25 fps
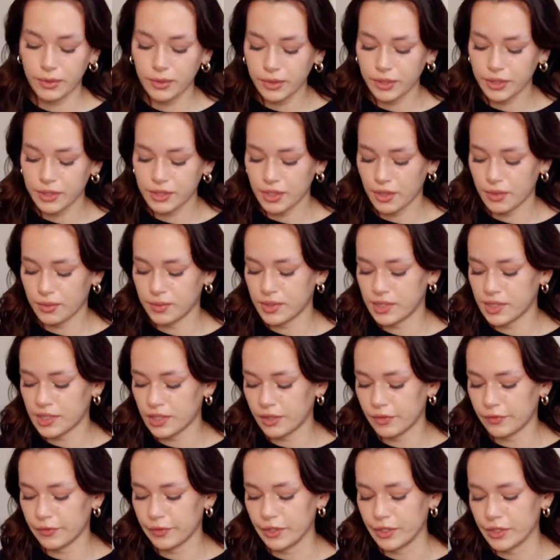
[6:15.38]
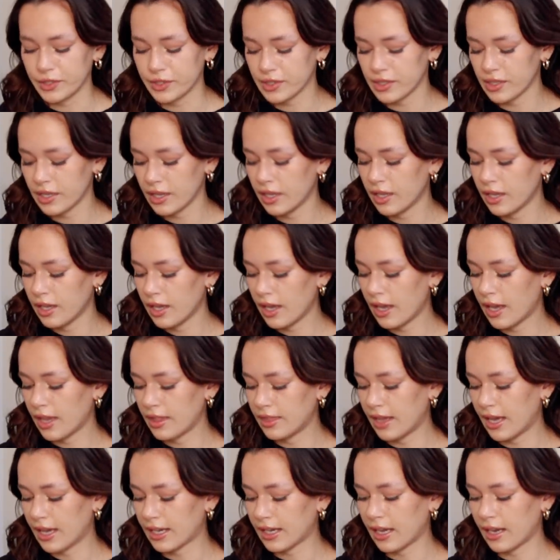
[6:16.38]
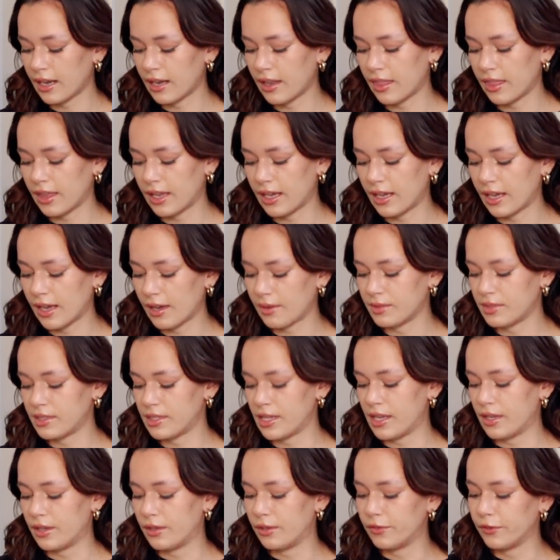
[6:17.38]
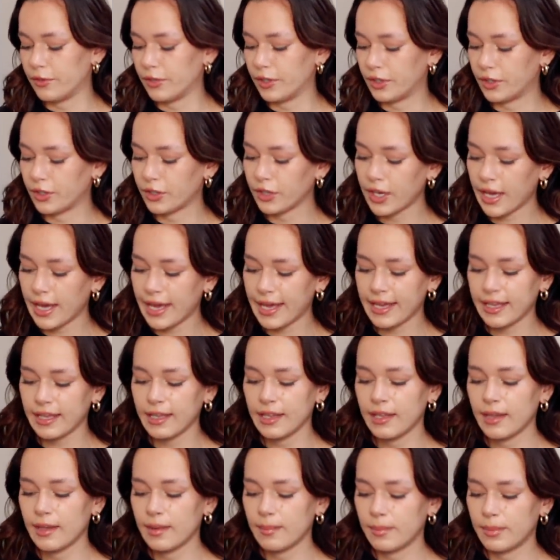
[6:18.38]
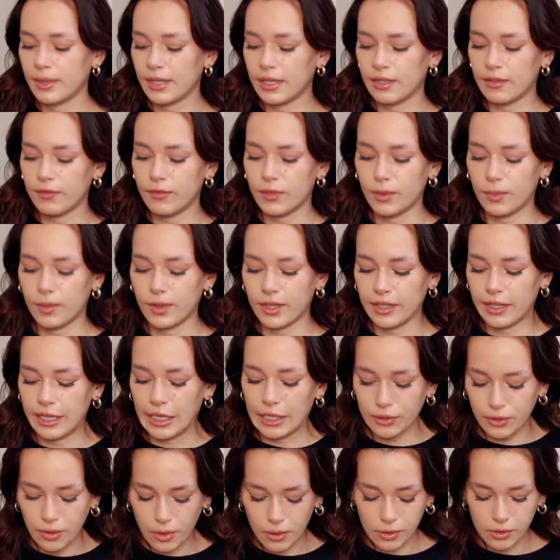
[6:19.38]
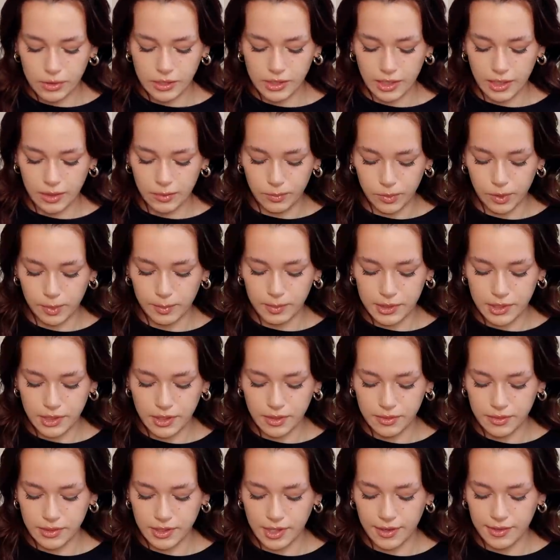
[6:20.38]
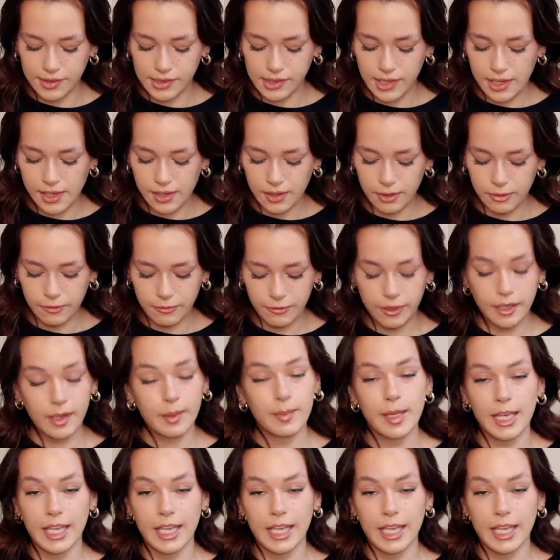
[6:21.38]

cooler tone silvers and that kind of thing, I would say go for a gray. But if you wear like gold and warmer tones, I would say go for a